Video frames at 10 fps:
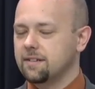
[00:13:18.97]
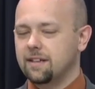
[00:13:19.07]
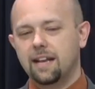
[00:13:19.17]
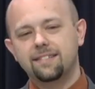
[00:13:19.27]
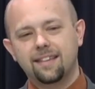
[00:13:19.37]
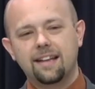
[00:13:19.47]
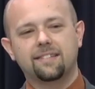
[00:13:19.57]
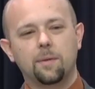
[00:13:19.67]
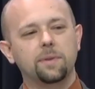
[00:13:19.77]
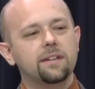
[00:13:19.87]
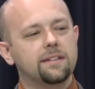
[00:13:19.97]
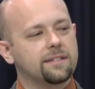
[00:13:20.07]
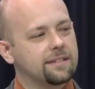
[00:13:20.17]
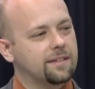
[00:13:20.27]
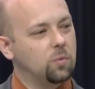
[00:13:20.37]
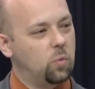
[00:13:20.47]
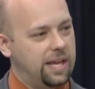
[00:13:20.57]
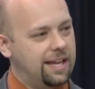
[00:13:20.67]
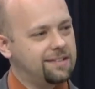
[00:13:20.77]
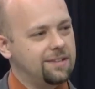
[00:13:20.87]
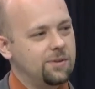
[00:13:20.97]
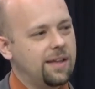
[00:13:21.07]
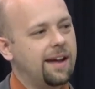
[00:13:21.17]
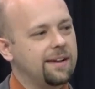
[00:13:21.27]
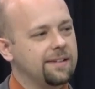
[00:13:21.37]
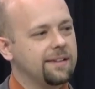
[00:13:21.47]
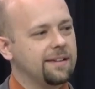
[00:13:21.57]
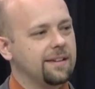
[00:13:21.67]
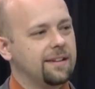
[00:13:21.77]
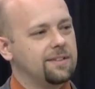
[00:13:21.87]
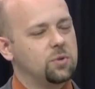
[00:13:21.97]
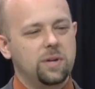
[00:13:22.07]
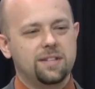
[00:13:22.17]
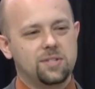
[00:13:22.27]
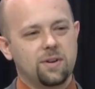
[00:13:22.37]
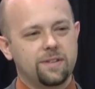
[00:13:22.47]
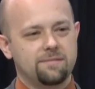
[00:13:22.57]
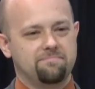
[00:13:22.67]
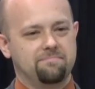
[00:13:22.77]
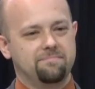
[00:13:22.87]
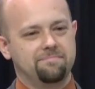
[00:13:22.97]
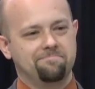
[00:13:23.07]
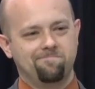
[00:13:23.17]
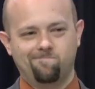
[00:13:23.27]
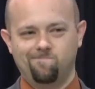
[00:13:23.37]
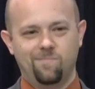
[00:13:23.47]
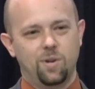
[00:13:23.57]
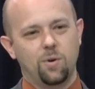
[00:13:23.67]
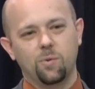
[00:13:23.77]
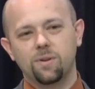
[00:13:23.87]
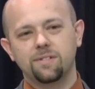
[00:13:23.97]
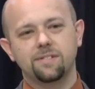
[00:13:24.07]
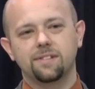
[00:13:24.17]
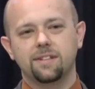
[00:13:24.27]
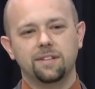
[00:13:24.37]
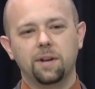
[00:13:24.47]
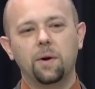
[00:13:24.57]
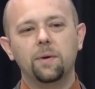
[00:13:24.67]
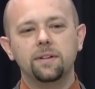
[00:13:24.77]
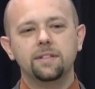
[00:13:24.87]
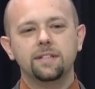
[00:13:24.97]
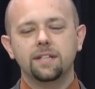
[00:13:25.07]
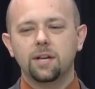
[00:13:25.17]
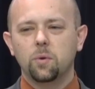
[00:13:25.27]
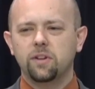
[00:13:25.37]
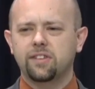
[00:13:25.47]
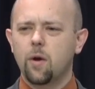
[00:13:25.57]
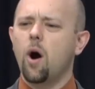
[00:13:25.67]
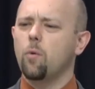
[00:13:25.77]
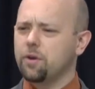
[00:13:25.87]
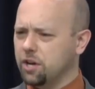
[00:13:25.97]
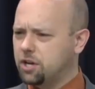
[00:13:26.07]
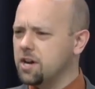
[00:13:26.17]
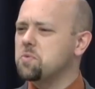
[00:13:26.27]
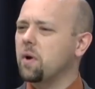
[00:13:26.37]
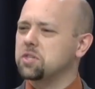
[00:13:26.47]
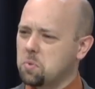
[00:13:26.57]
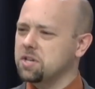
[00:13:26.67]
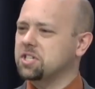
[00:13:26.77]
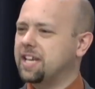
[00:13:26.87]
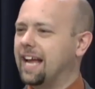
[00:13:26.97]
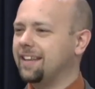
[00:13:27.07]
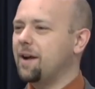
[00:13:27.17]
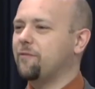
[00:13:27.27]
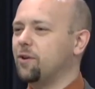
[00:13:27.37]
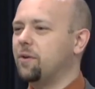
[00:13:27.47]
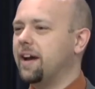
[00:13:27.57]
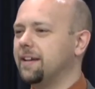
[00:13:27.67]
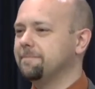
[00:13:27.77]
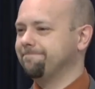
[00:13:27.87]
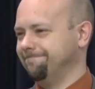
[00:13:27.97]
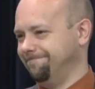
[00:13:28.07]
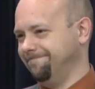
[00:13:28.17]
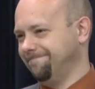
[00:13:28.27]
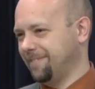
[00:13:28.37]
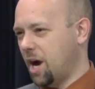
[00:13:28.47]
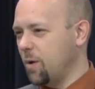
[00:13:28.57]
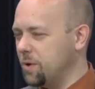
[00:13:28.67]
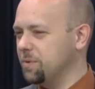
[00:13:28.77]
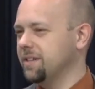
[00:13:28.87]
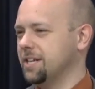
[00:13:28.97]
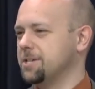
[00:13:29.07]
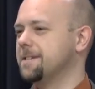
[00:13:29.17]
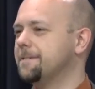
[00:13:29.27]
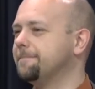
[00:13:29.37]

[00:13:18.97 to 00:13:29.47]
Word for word: Isn't that something? We get to do that? Do we deserve it? No. No. We say, oh, we're the good ones. We're standing up for right. Are we really good?